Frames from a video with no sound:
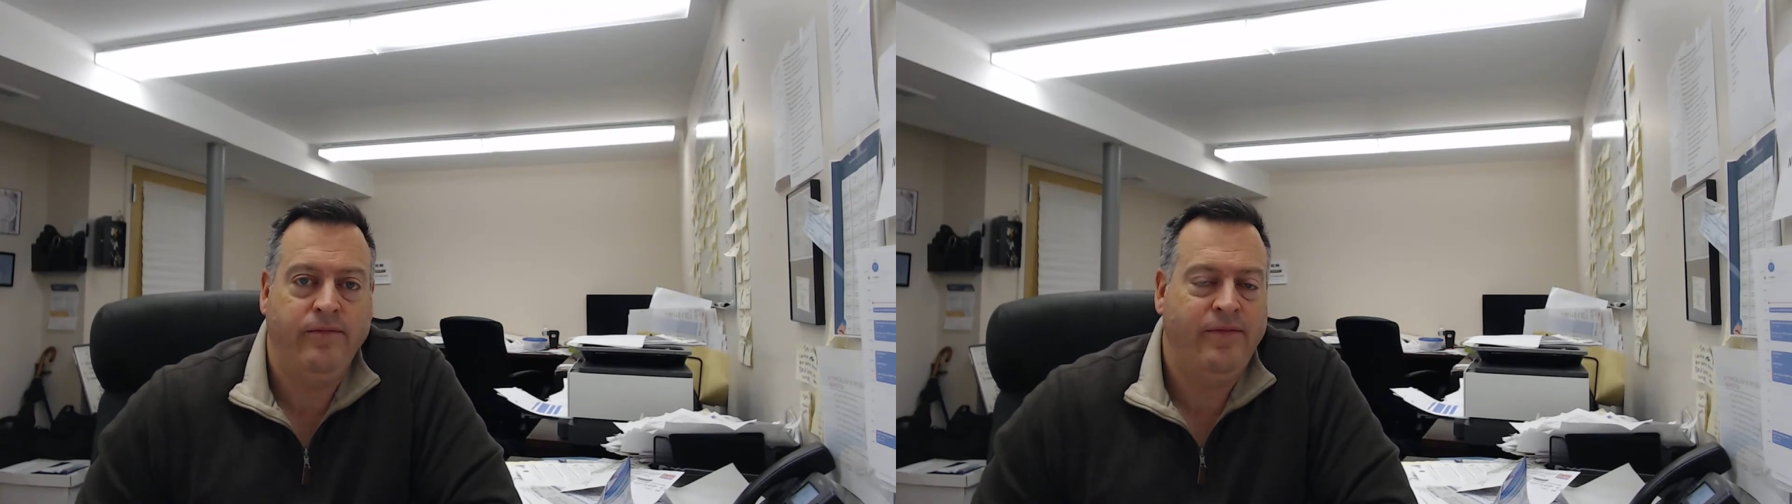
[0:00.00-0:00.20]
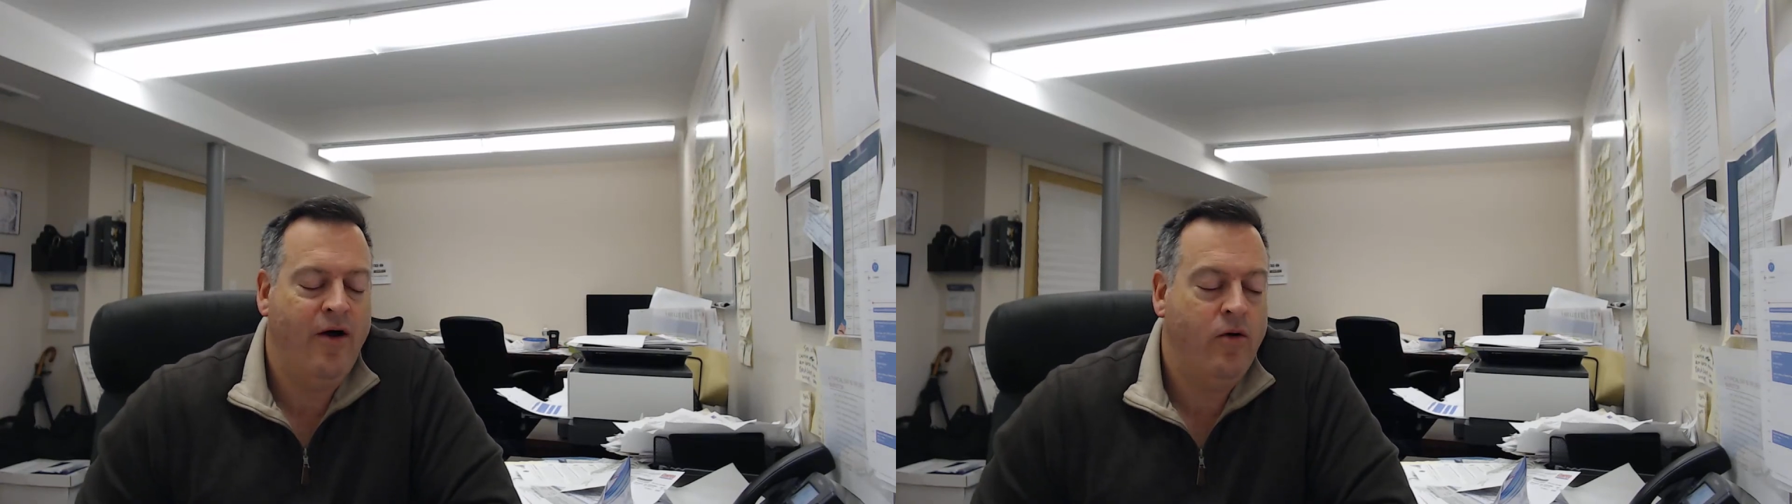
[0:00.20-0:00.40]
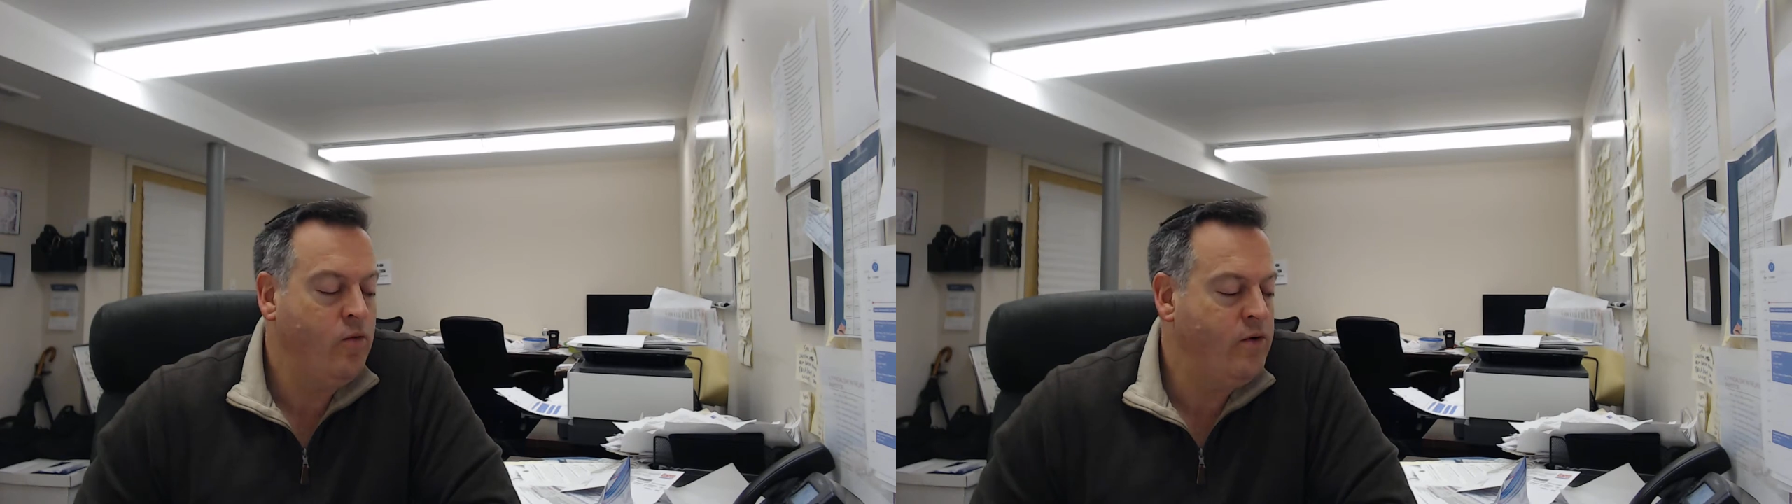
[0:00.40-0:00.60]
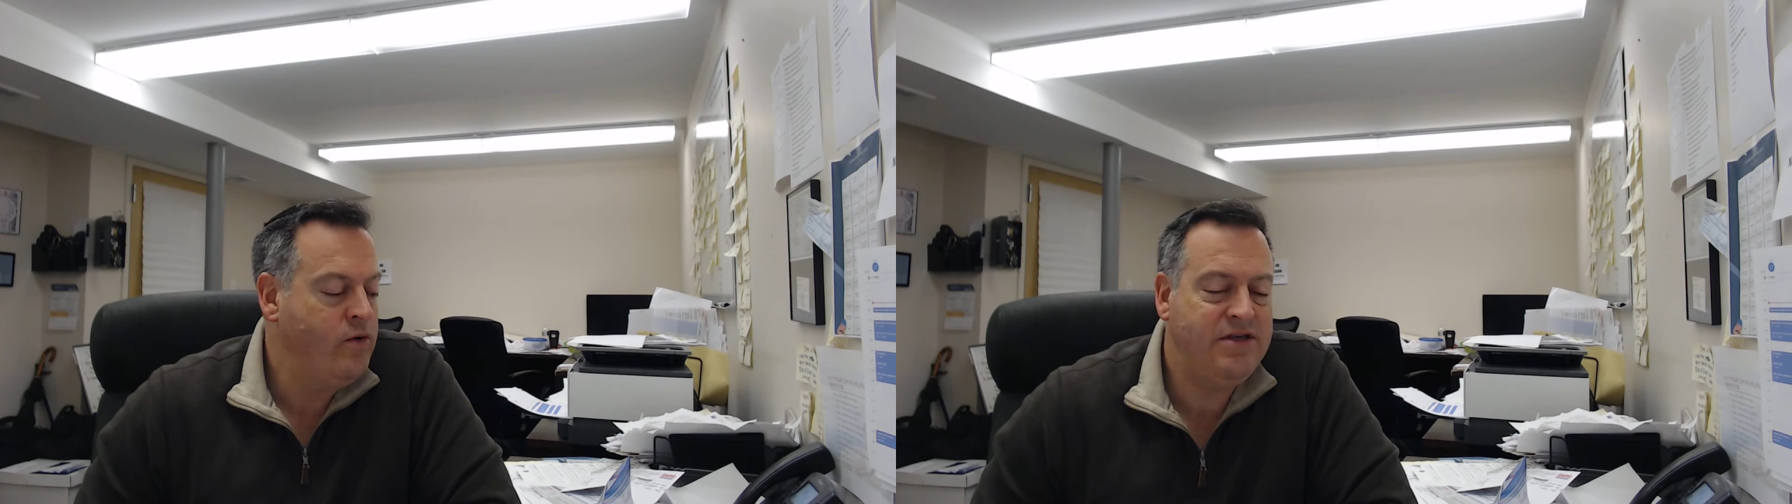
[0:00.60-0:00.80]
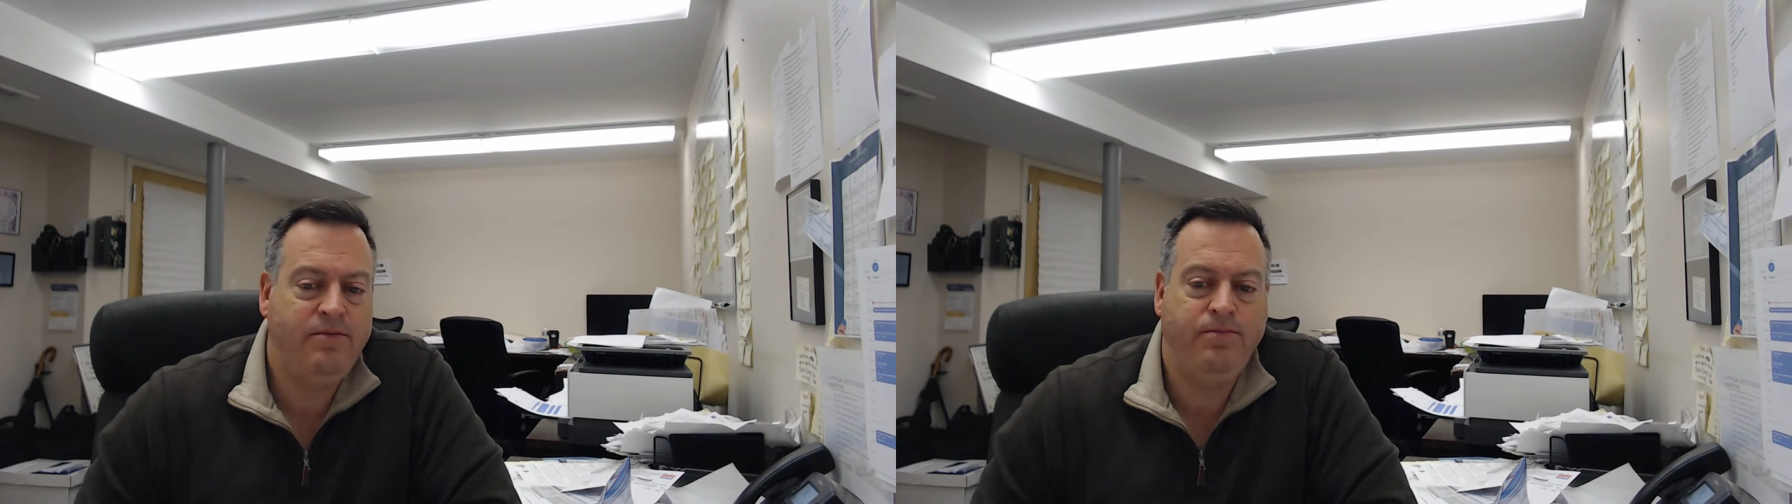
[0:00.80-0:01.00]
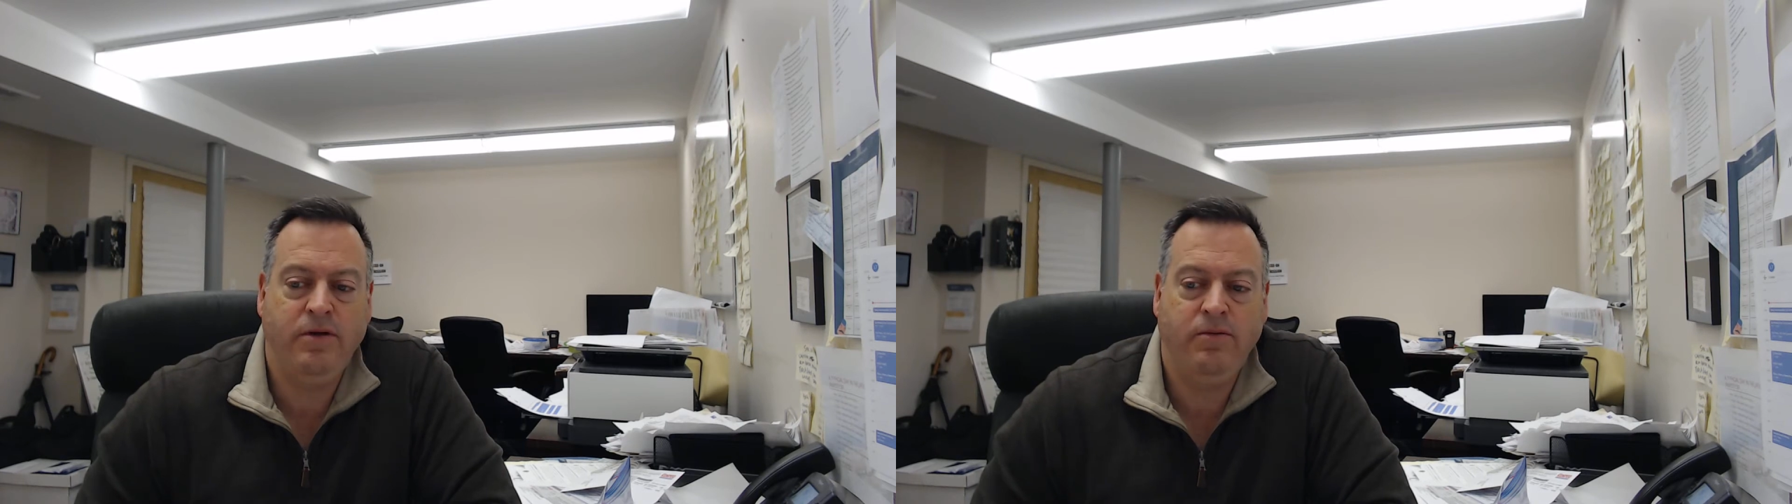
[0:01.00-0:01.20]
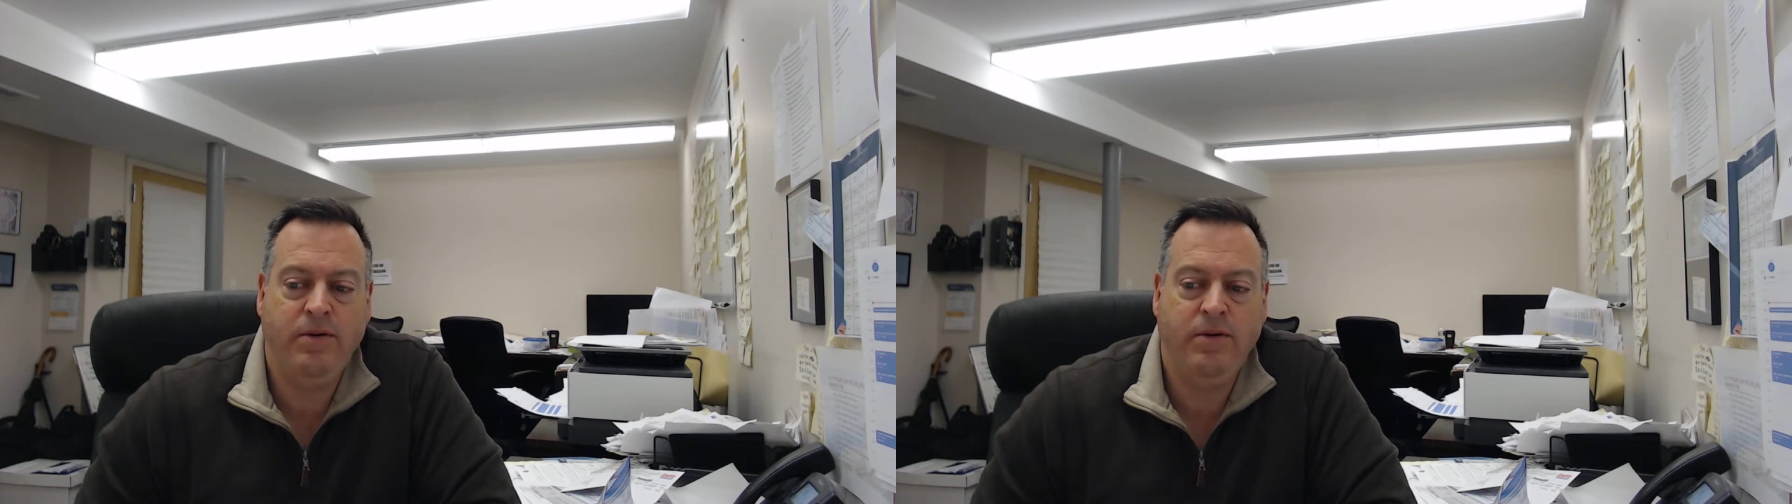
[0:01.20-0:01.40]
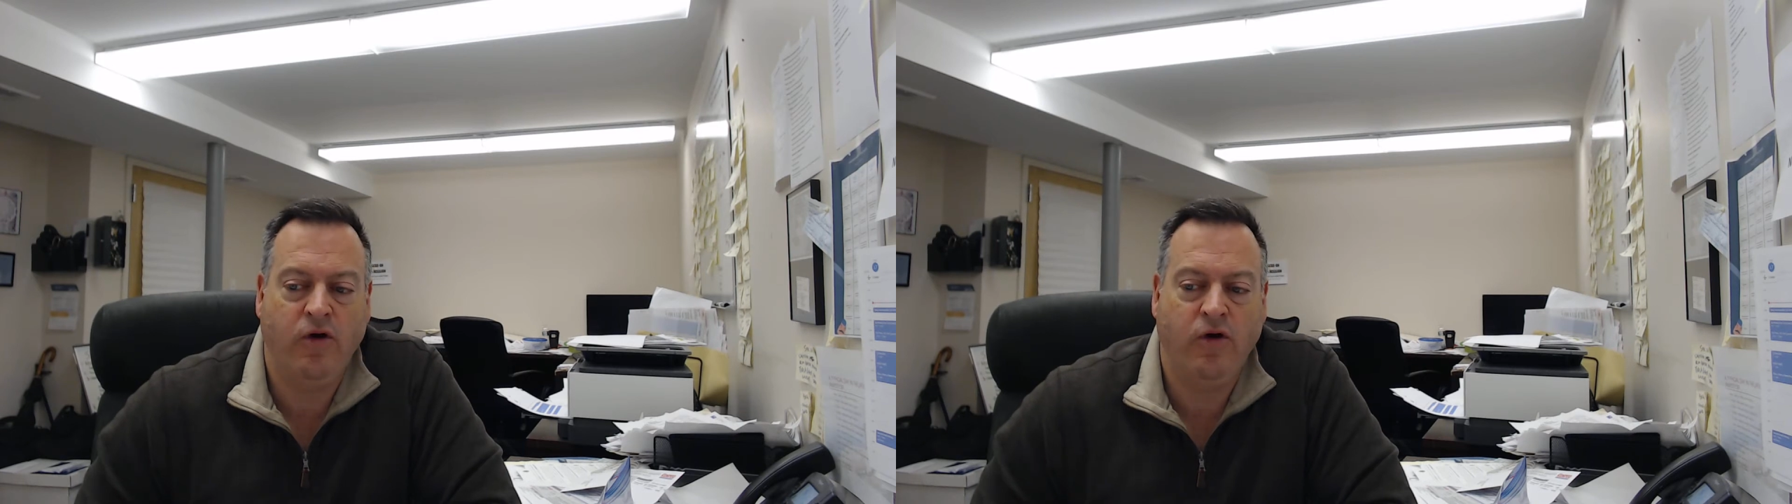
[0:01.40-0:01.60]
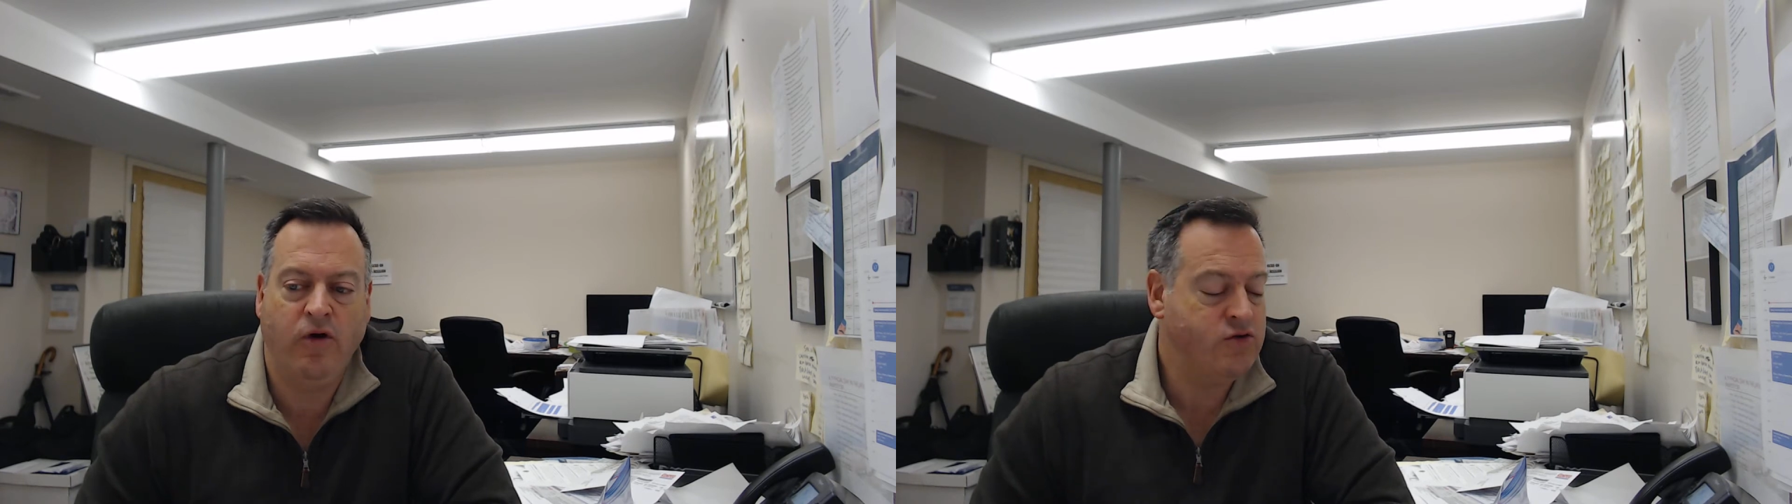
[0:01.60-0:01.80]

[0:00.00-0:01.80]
Now, we see people talk to us